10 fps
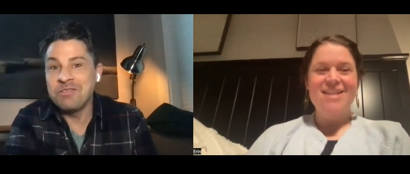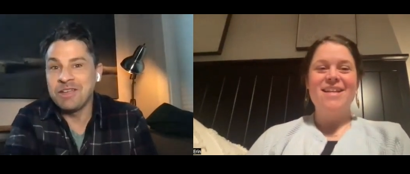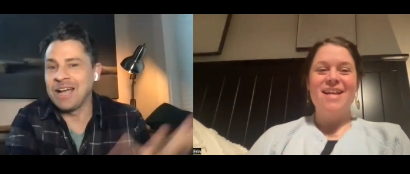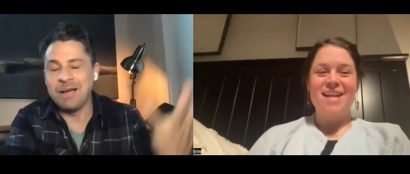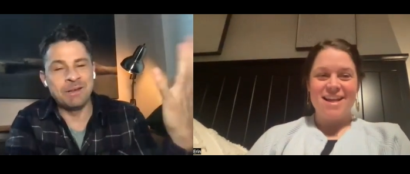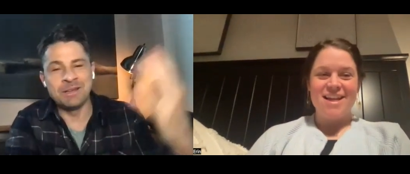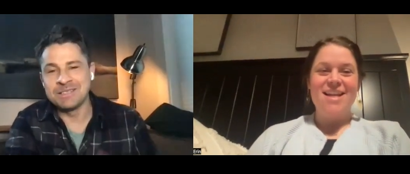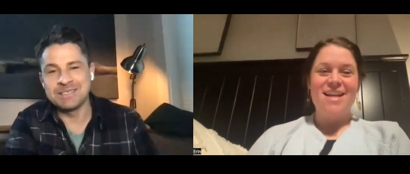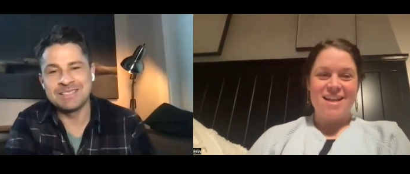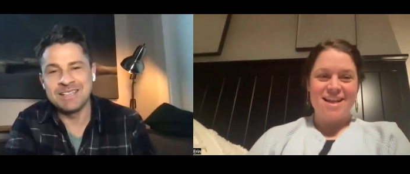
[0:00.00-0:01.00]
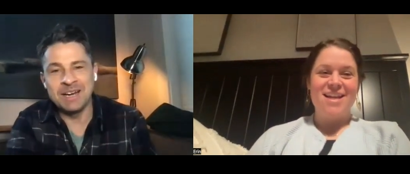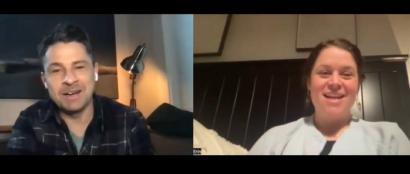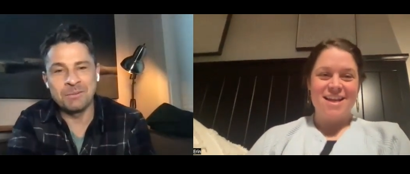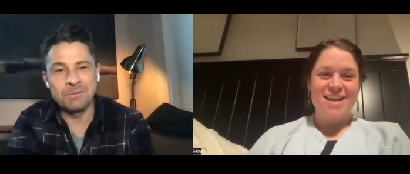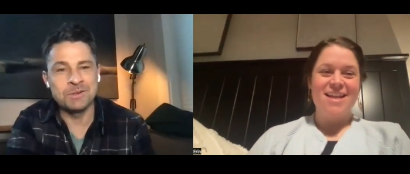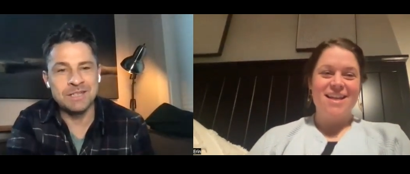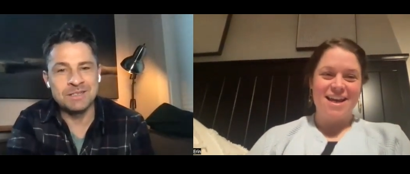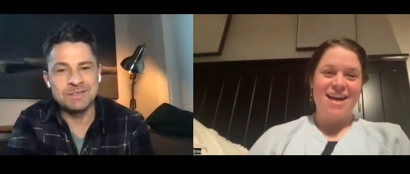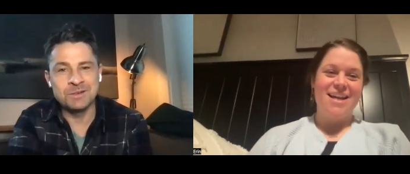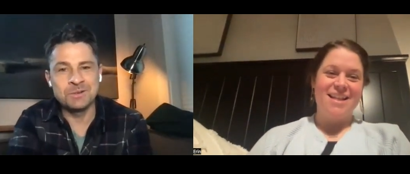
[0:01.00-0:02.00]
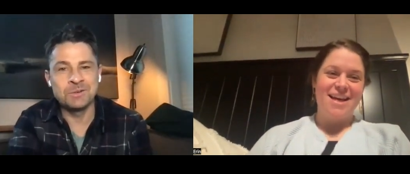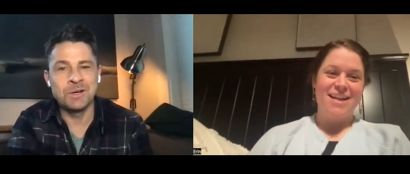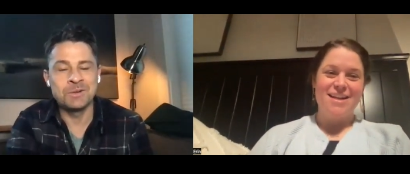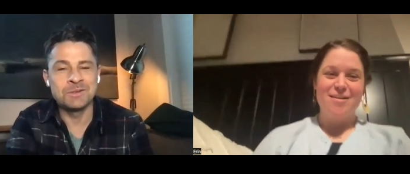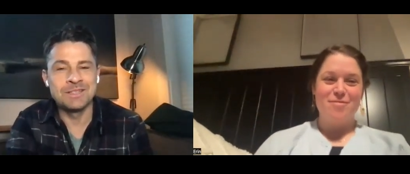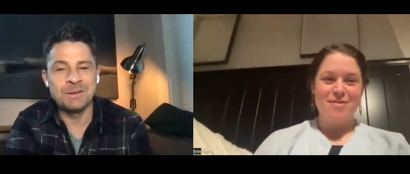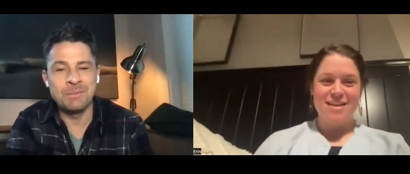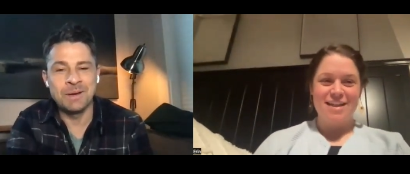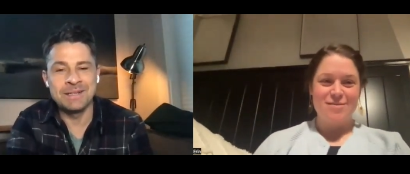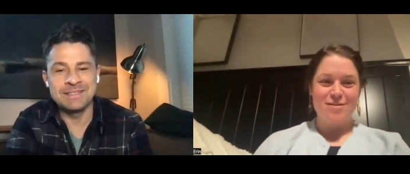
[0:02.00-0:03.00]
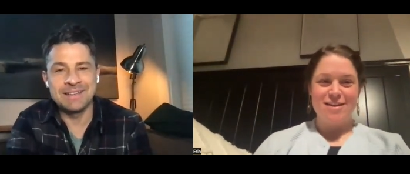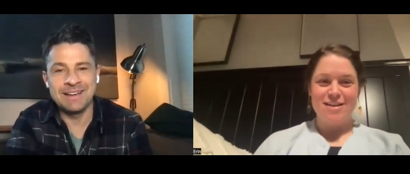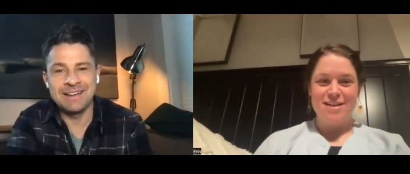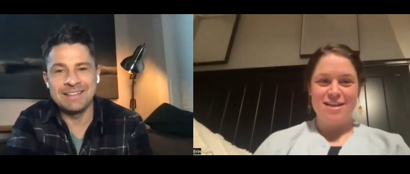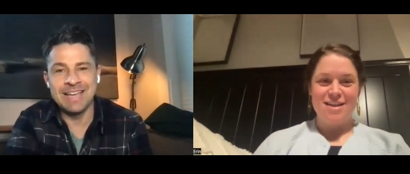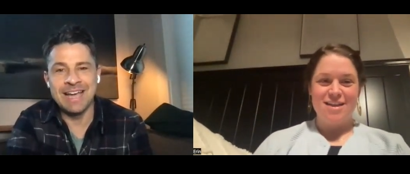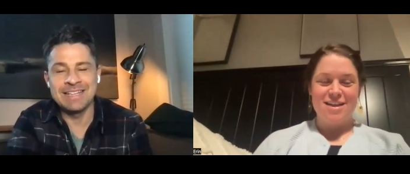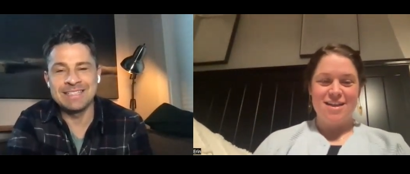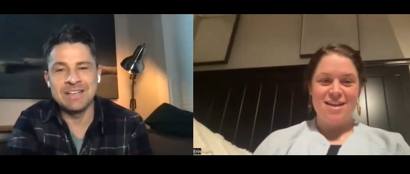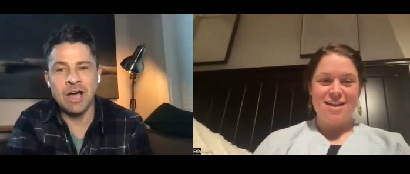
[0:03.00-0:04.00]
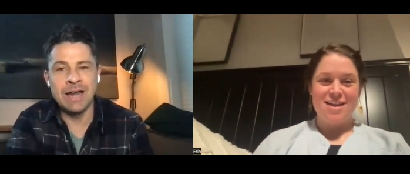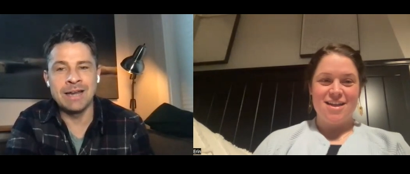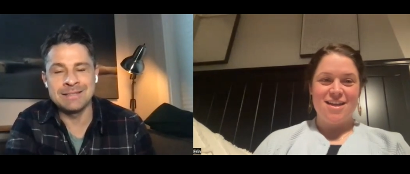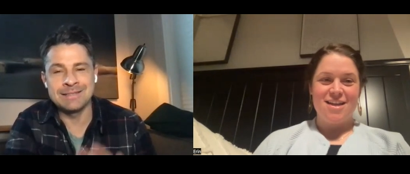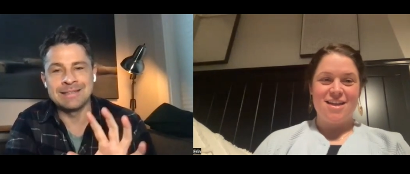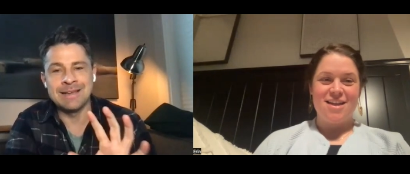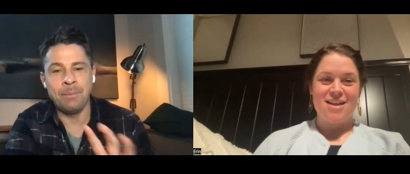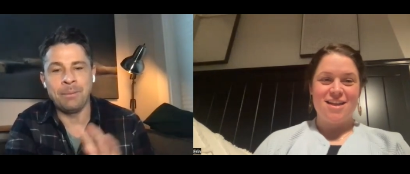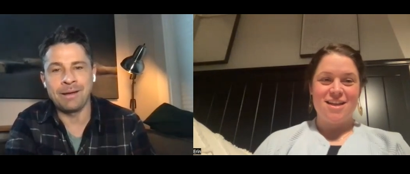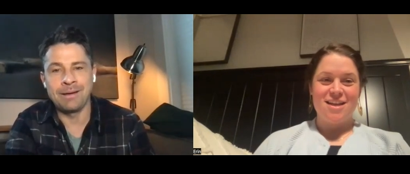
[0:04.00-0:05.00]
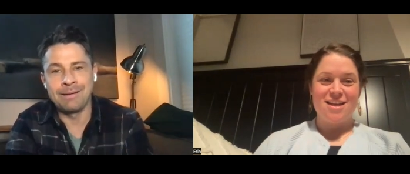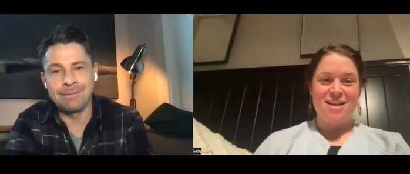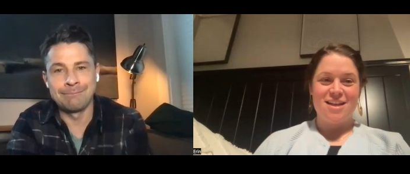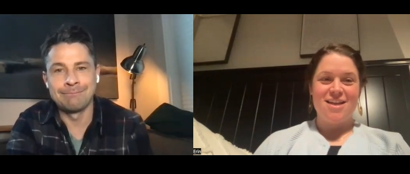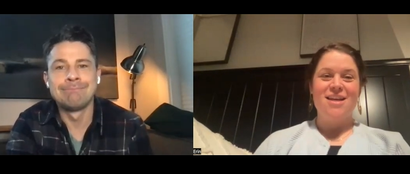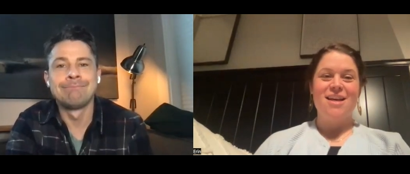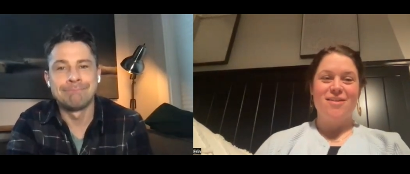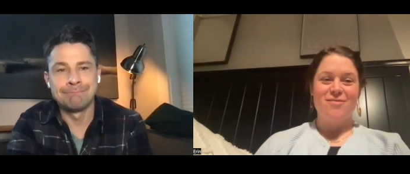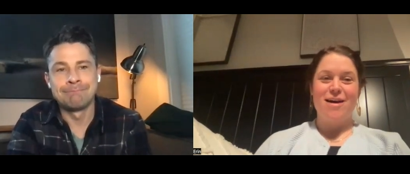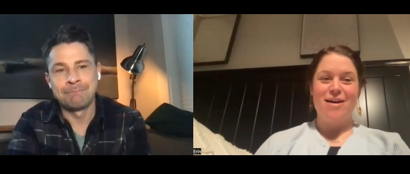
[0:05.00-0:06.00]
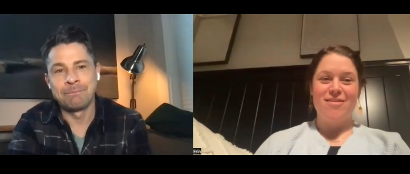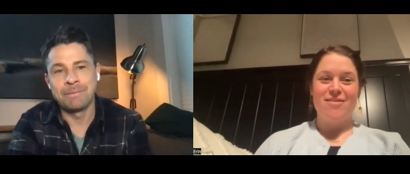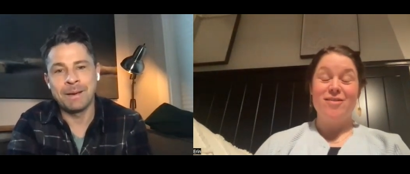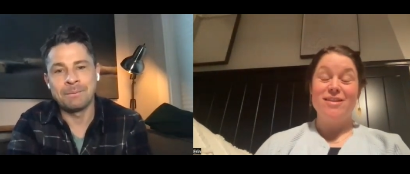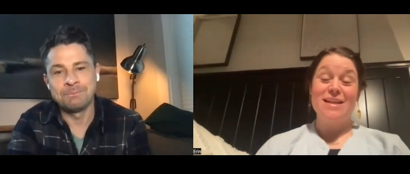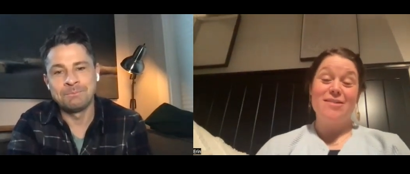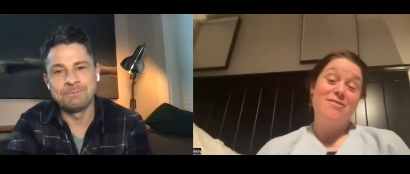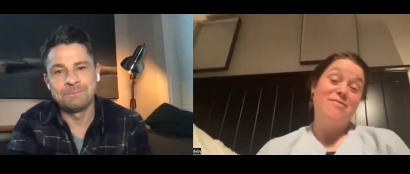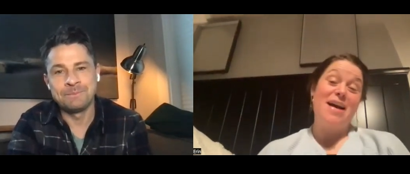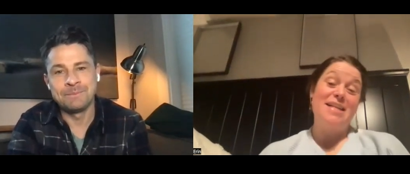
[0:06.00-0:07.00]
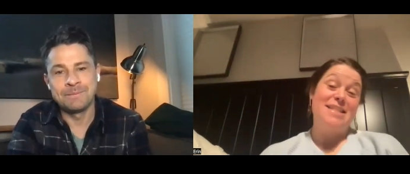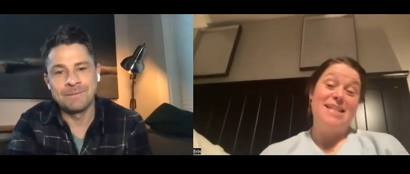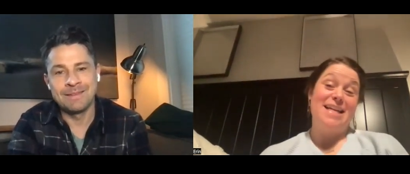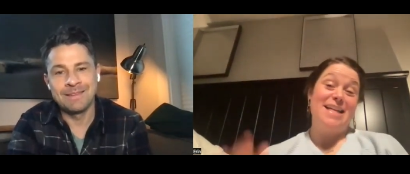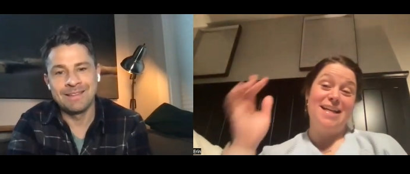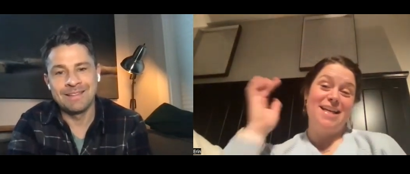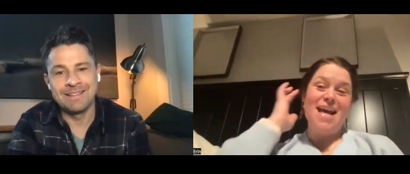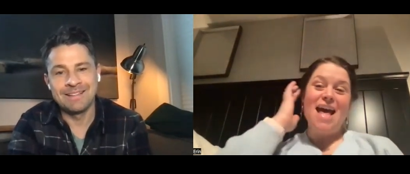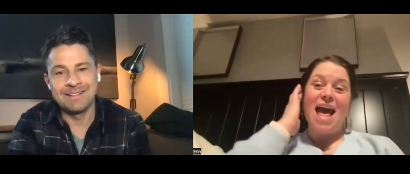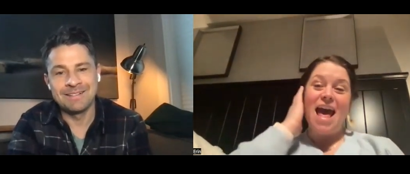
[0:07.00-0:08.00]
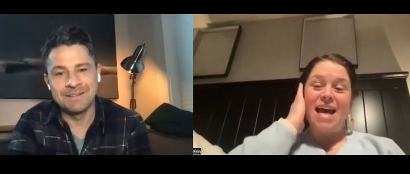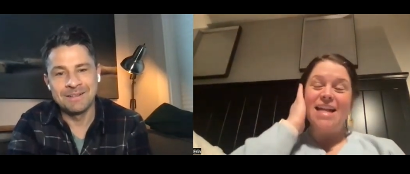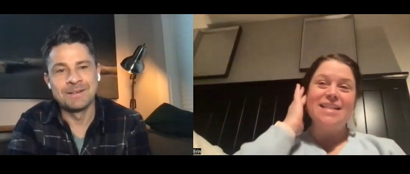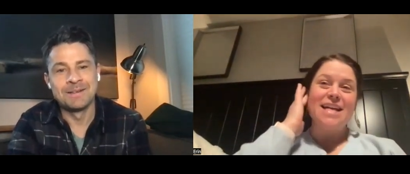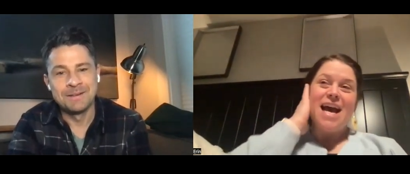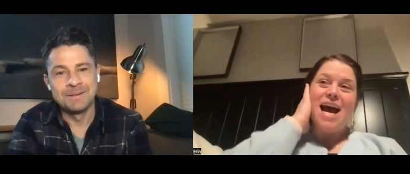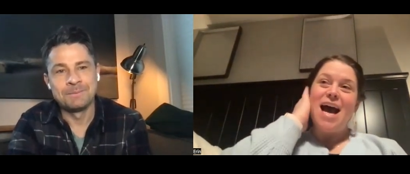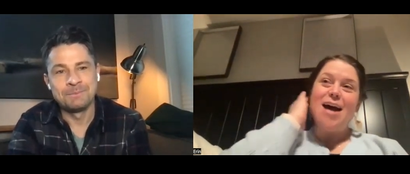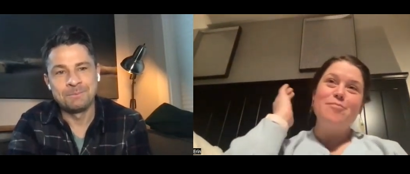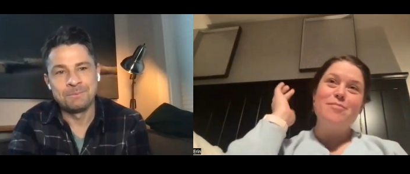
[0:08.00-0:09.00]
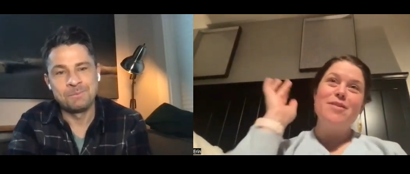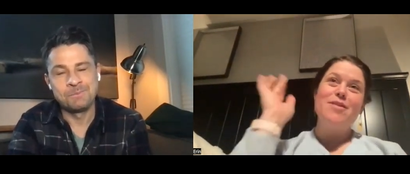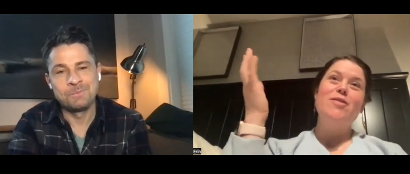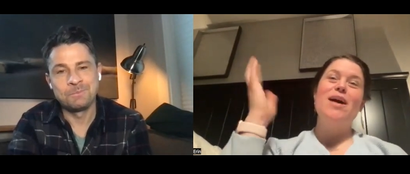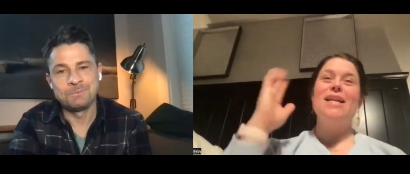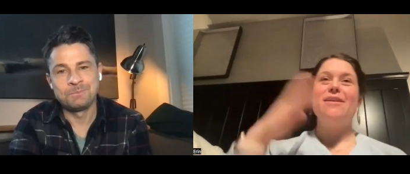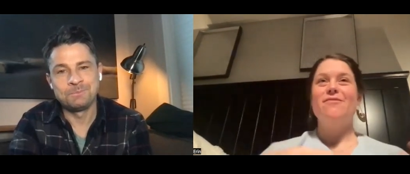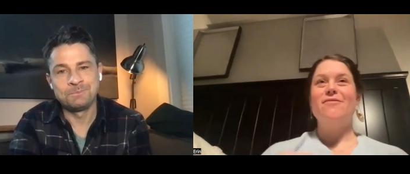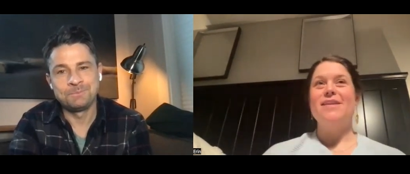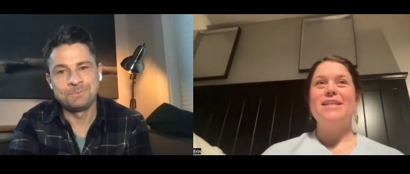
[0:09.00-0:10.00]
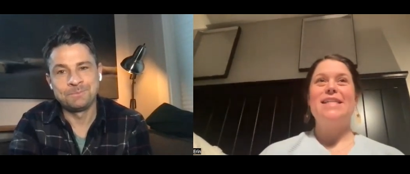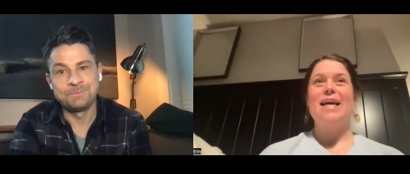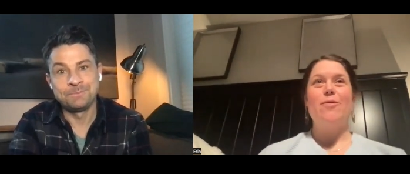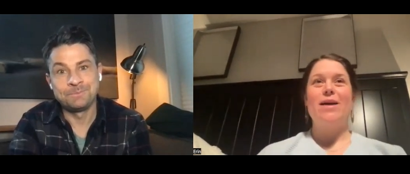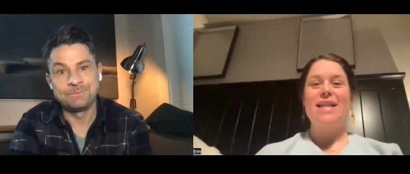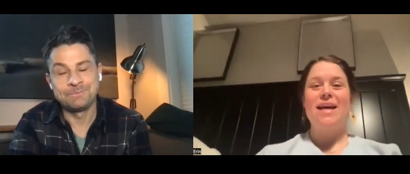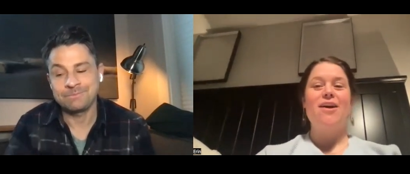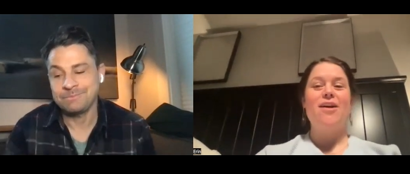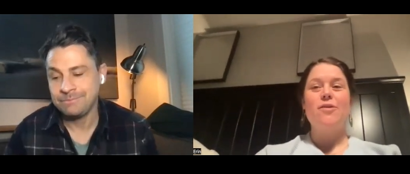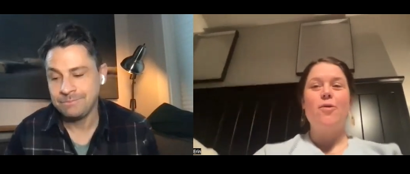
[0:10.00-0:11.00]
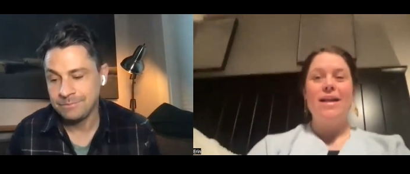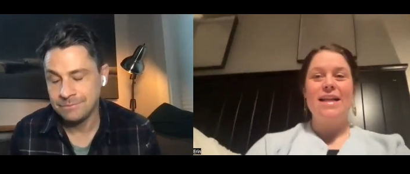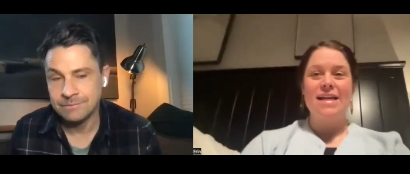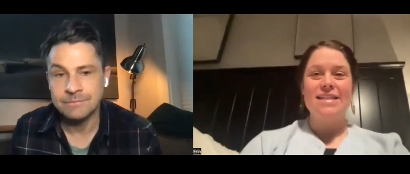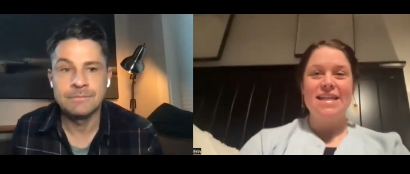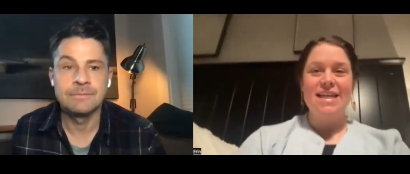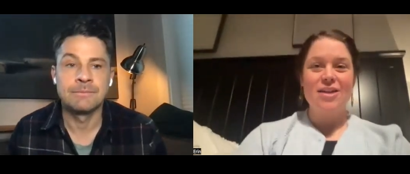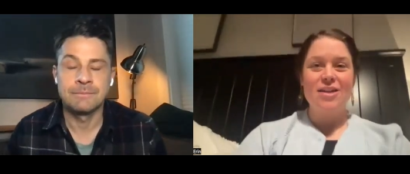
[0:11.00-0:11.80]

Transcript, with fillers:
Speaker 1: i think i mean this is the editing process yeah. so who knows but uh yeah it's not as epic
Speaker 2: oh wow yeah. that sounds fascinating and um you kind of segued there and quite nicely